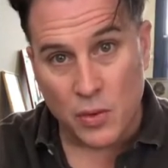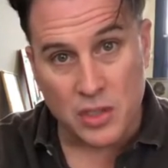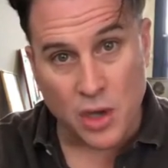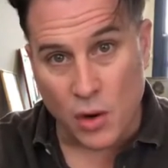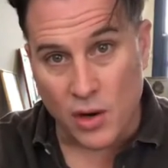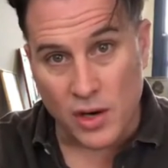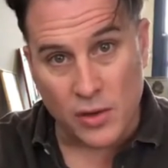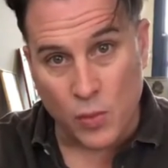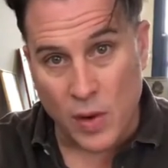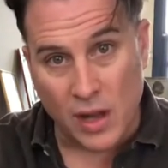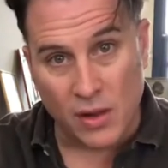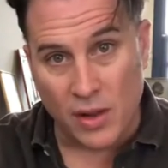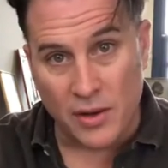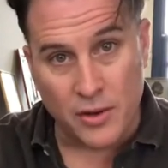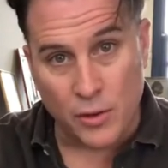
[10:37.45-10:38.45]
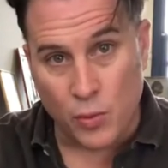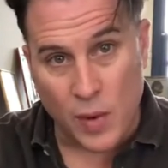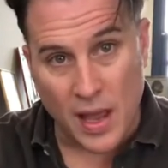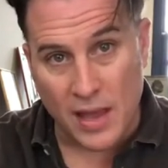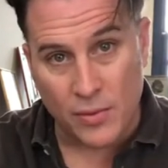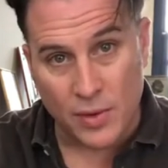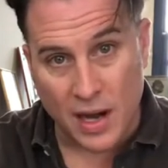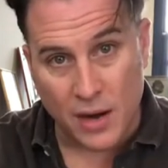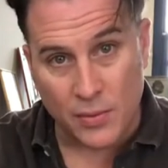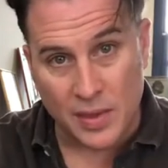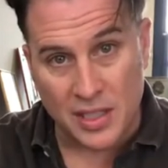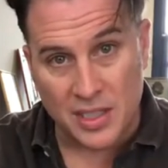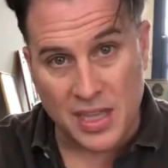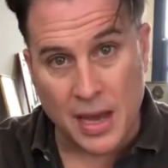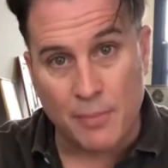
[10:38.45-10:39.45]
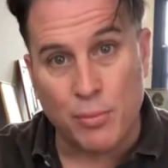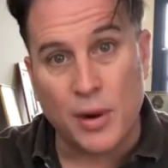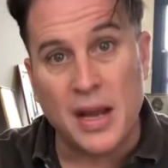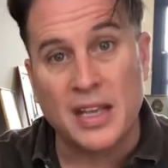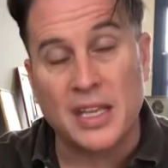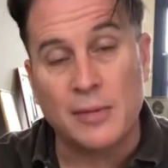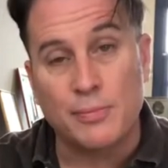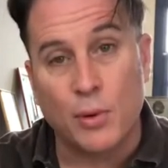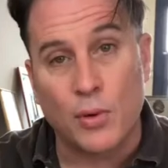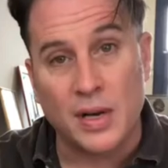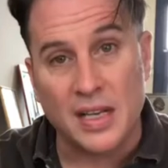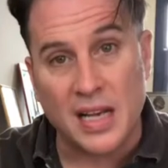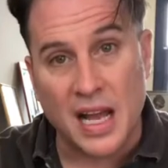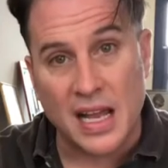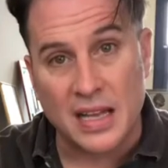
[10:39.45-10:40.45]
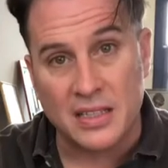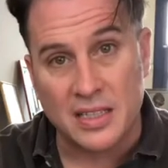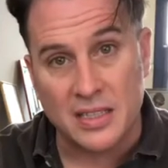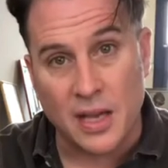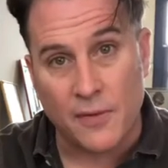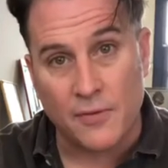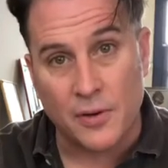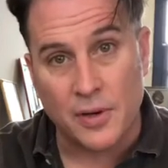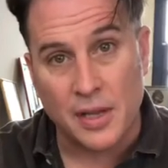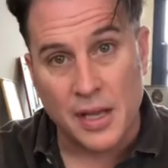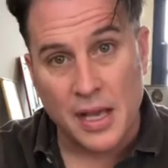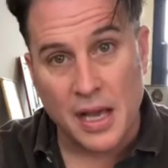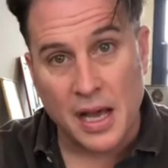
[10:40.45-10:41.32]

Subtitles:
was already well underway when I reached that breaking point. And I had suffered